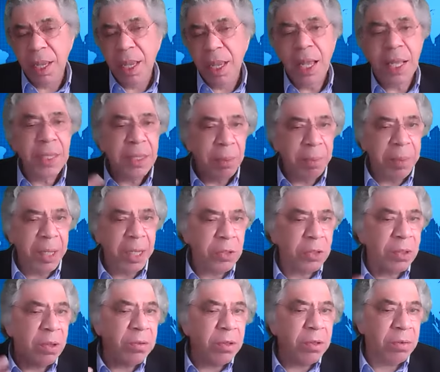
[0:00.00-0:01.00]
and the pace
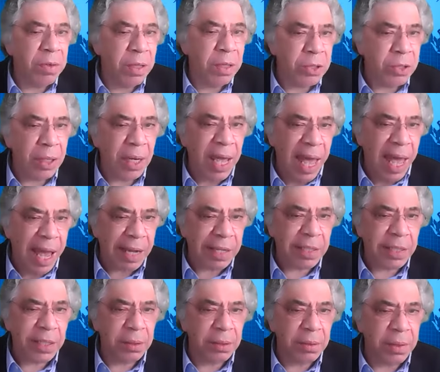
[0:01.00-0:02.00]
of innovation
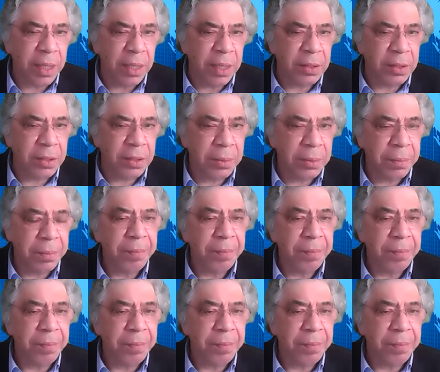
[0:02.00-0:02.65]
accelerates.